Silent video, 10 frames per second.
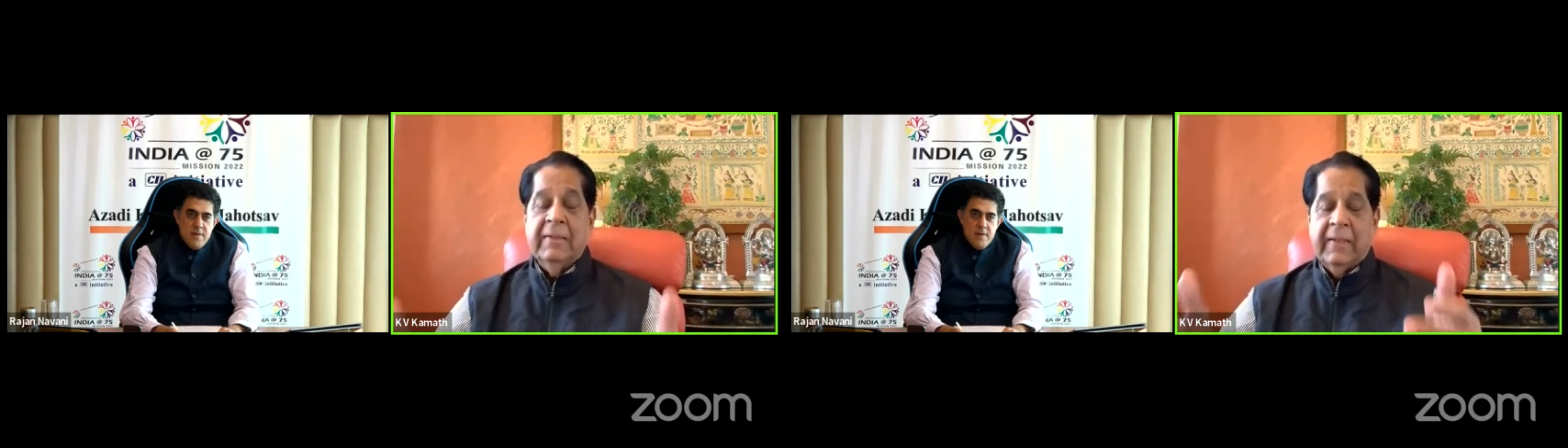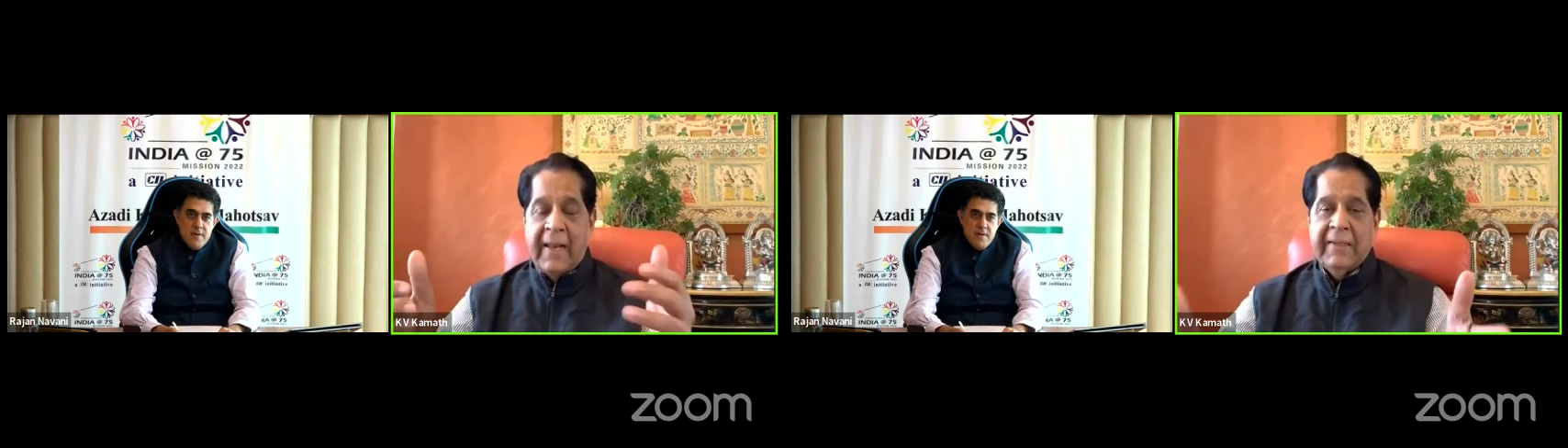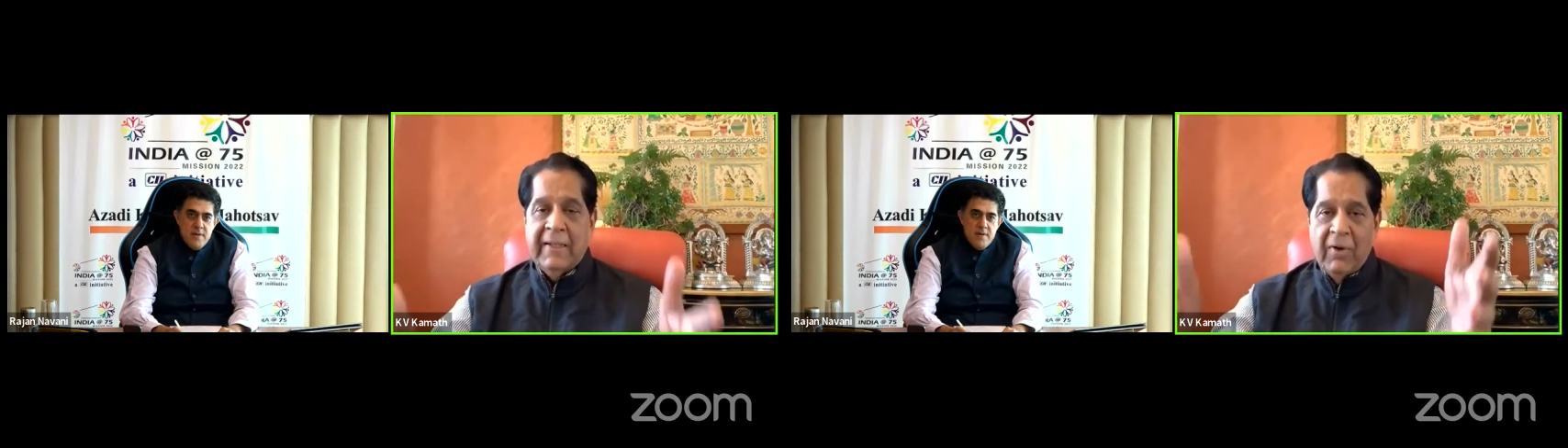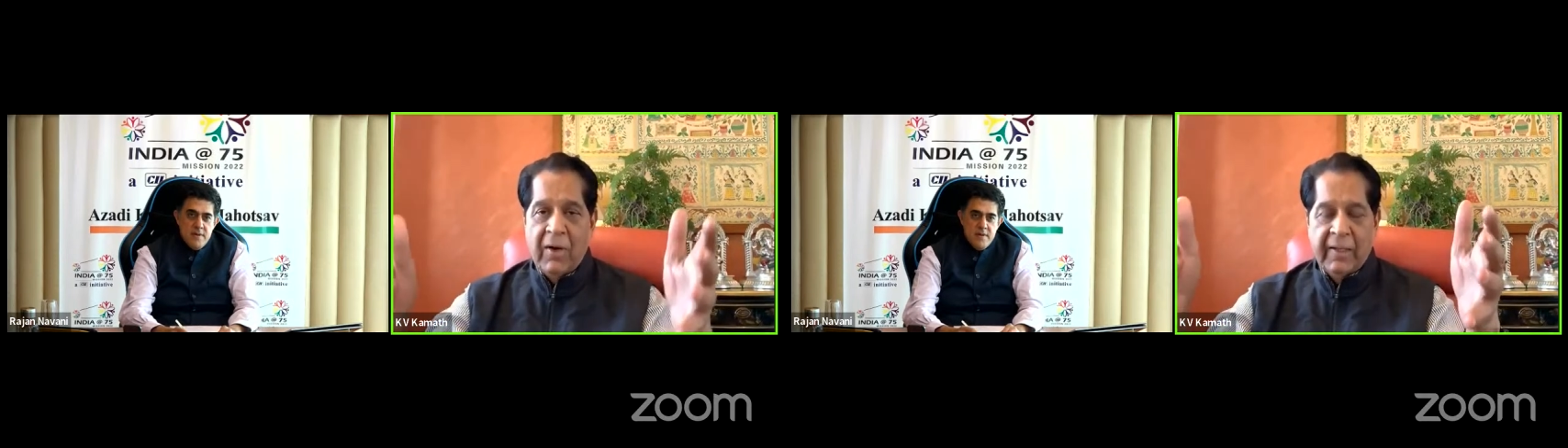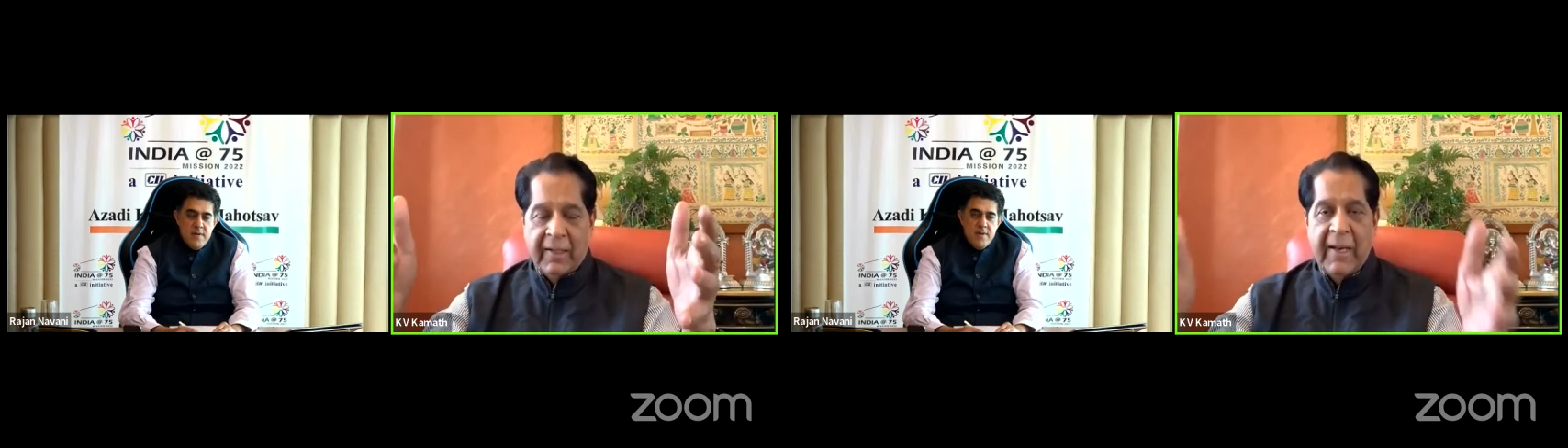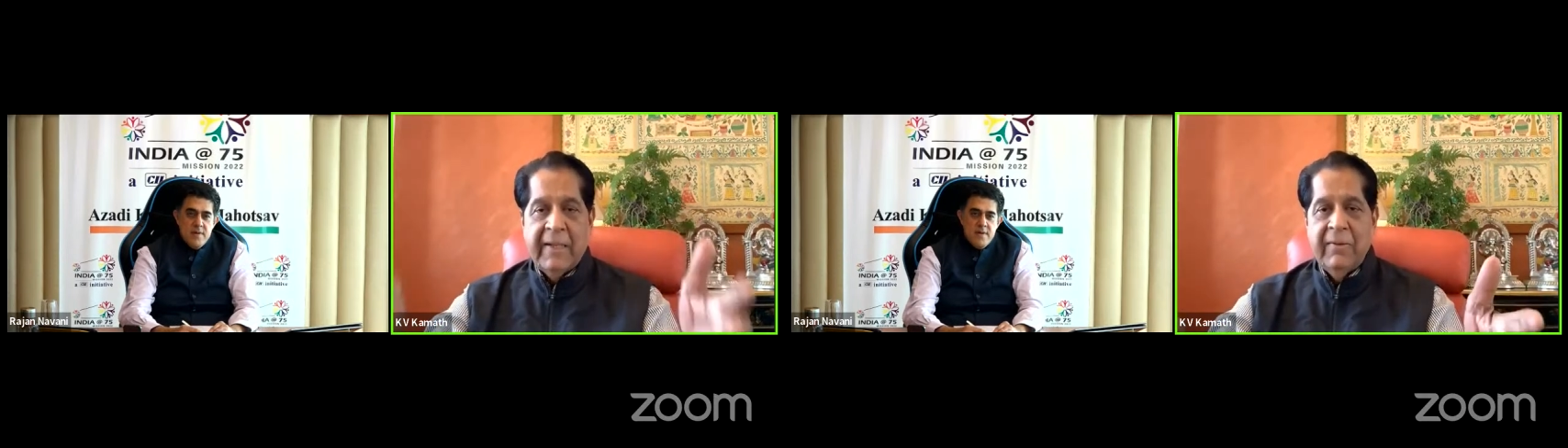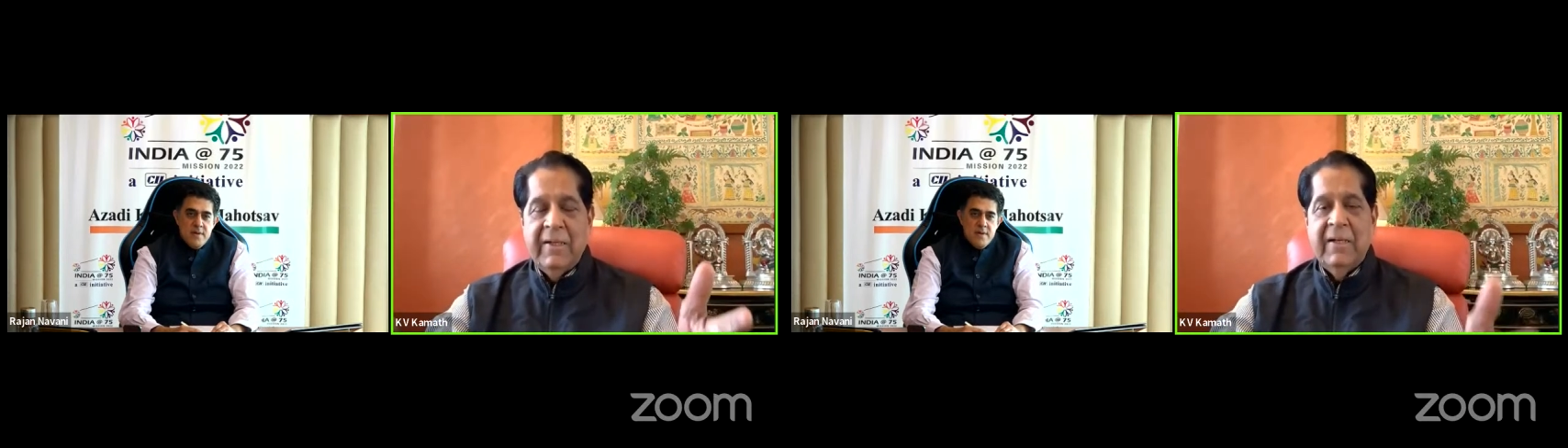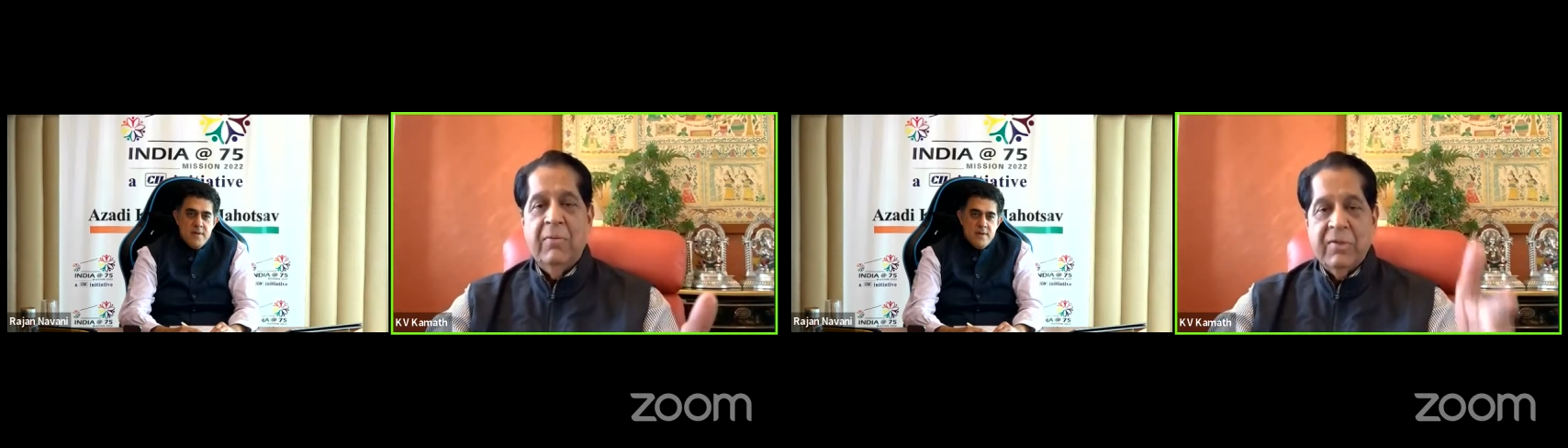
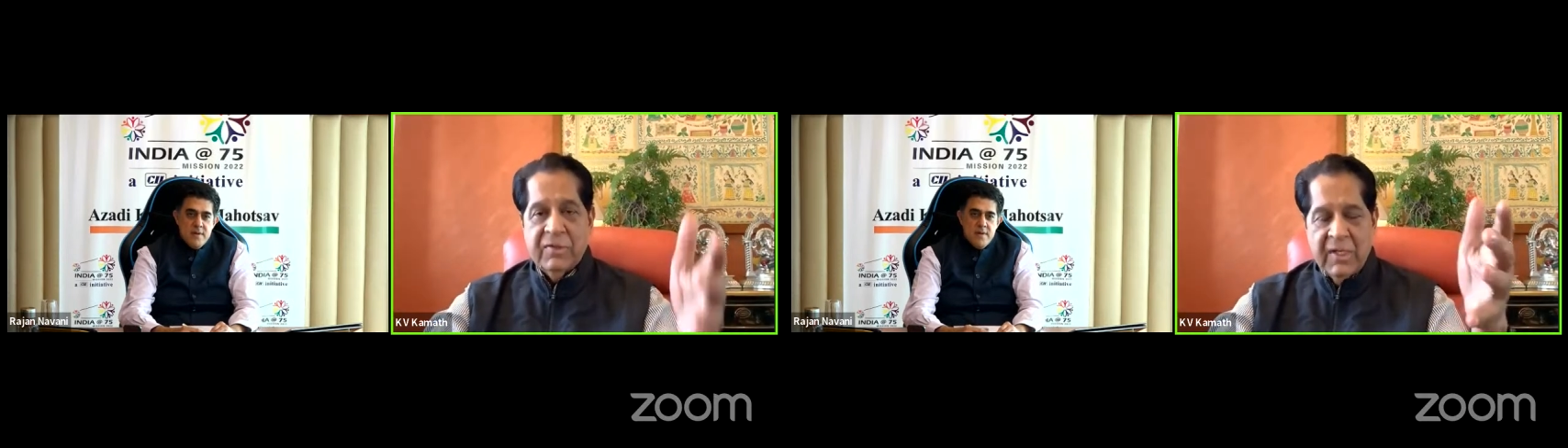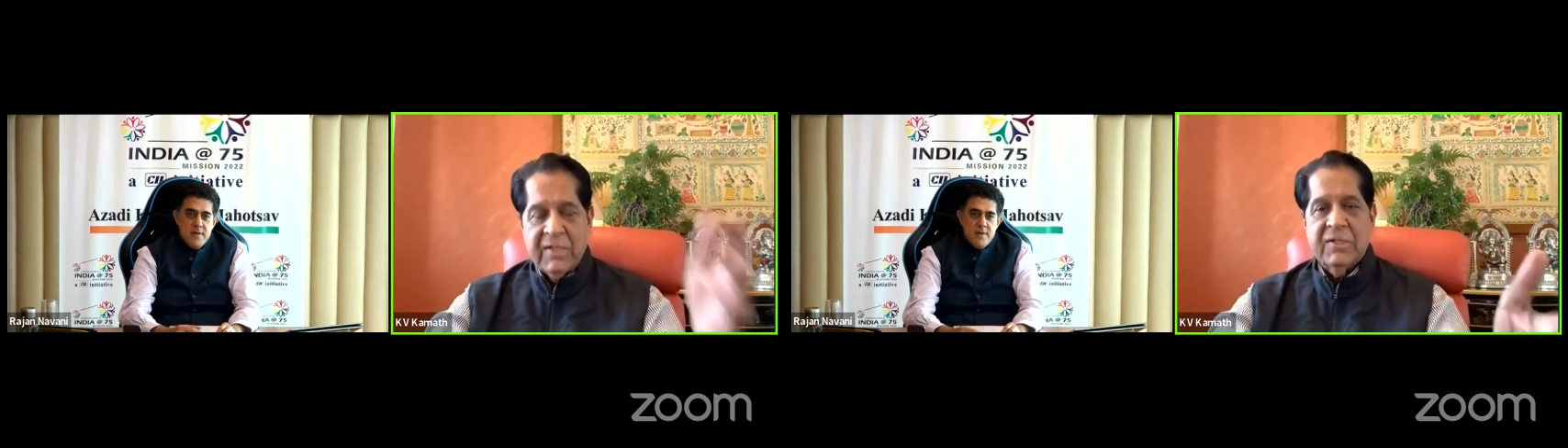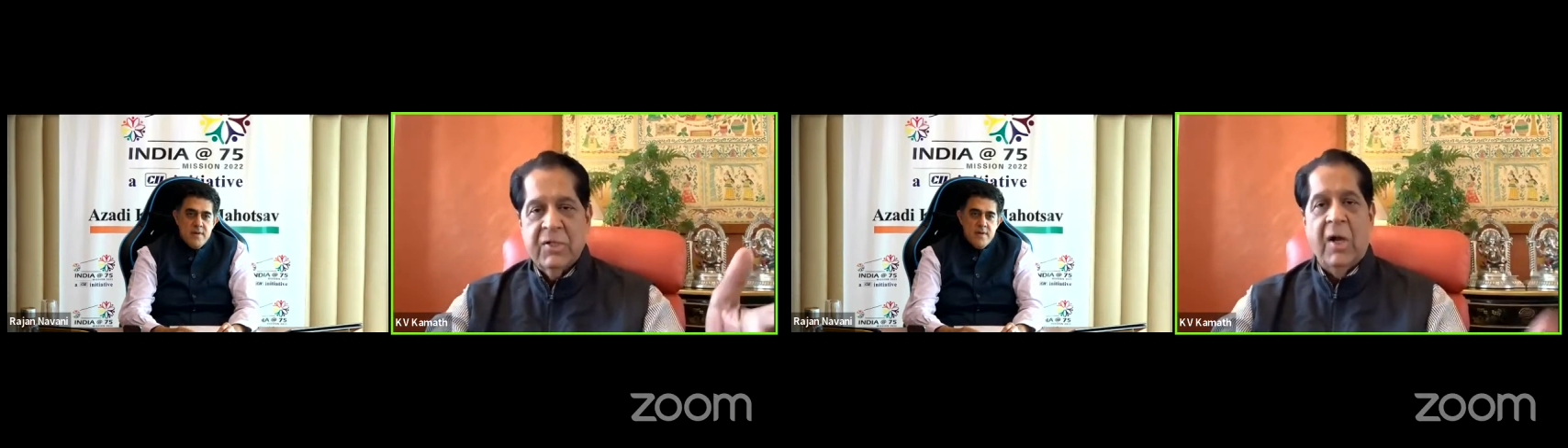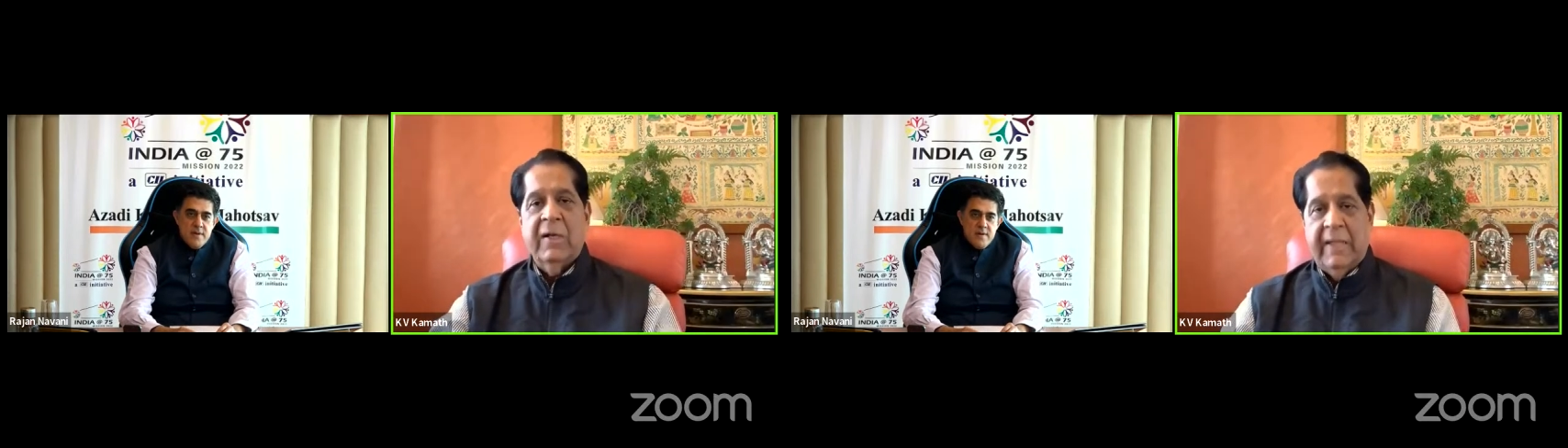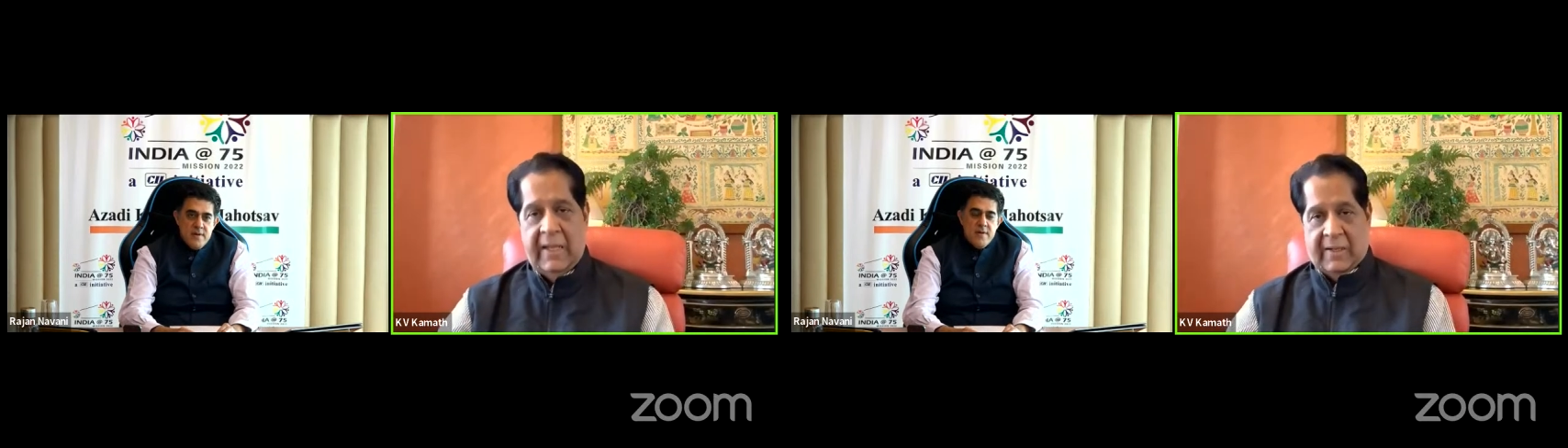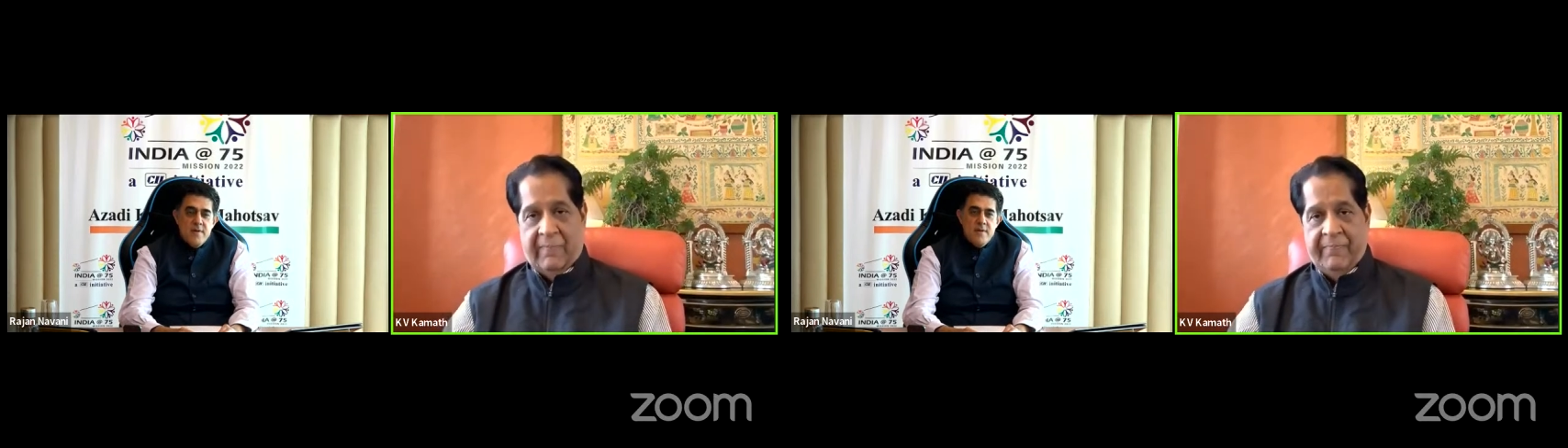connectivity was just not there.